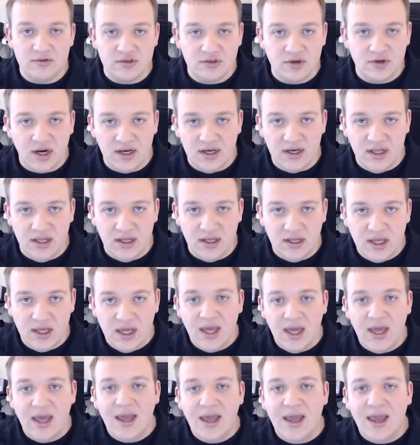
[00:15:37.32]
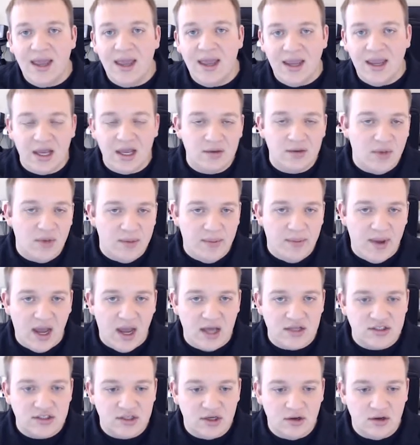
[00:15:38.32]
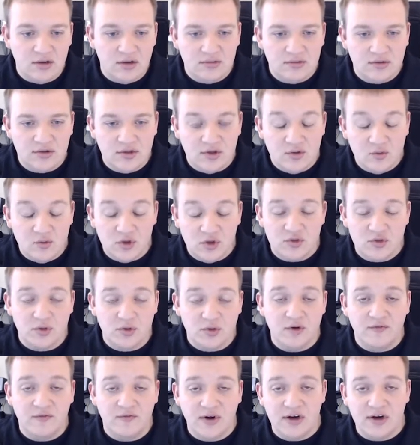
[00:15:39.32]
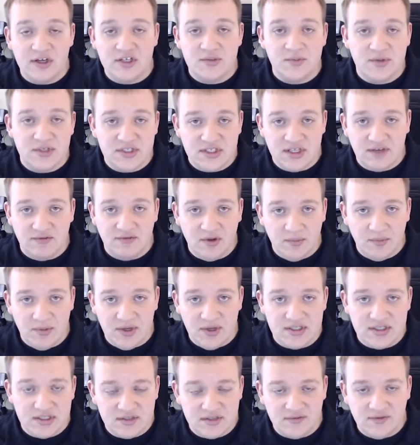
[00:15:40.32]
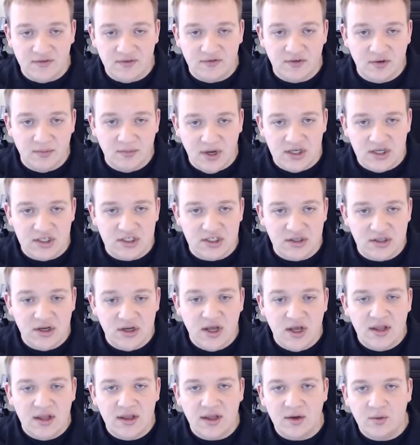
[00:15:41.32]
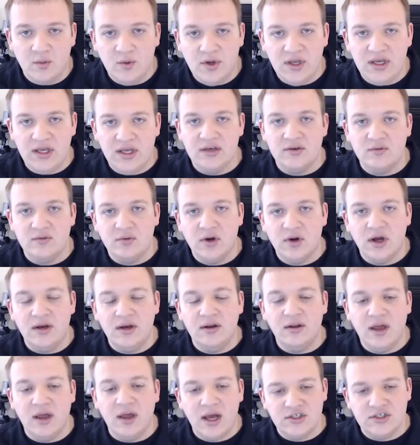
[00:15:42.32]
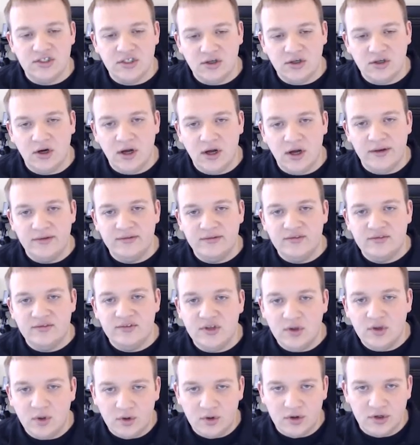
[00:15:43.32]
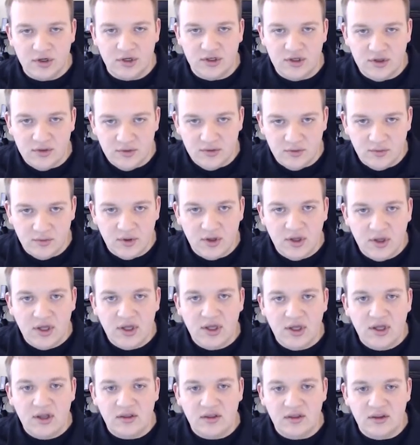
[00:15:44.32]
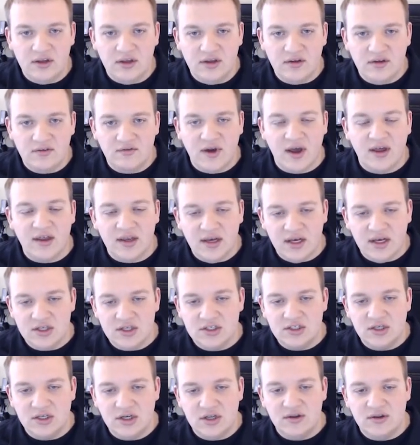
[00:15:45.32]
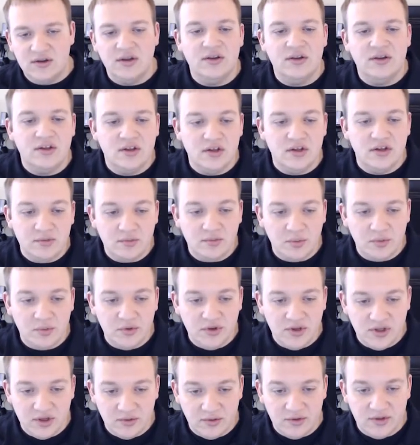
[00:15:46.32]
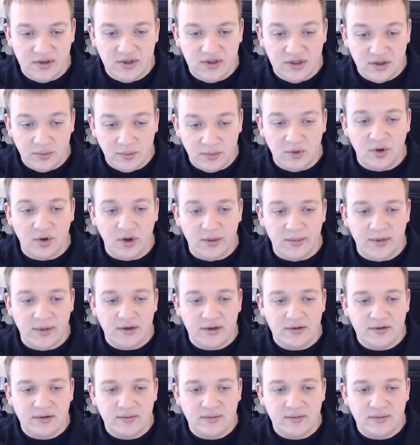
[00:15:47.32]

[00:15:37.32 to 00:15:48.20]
ID and my passcode, which were very specific pieces of information that we need to run logic on in order to do the validation and then the deployment.